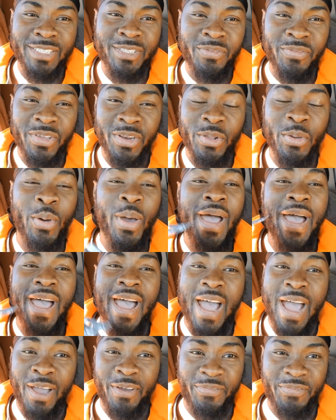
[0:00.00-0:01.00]
the video
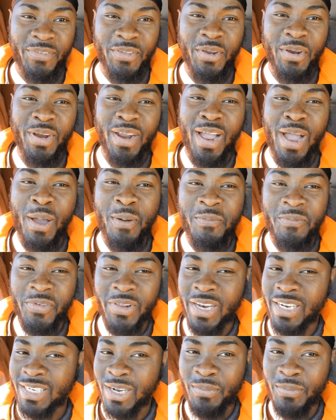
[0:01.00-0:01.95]
after I'm finished.